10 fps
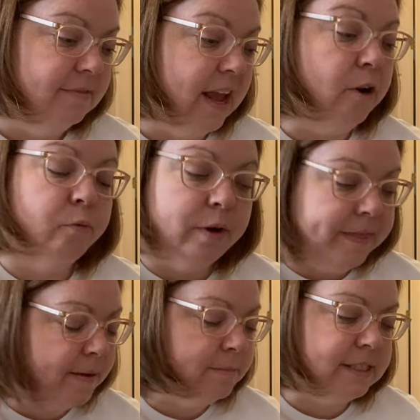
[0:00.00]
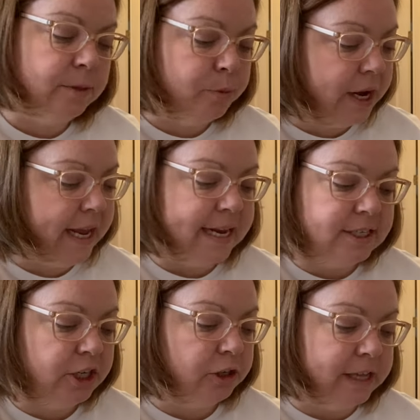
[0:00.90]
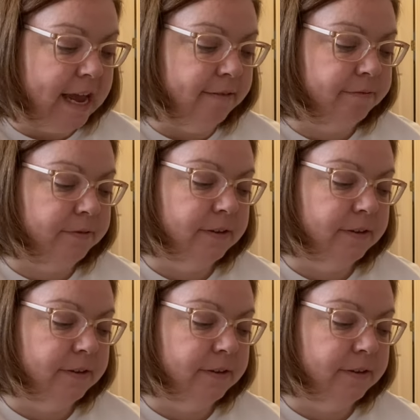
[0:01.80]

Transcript: and rhythms to bring into your life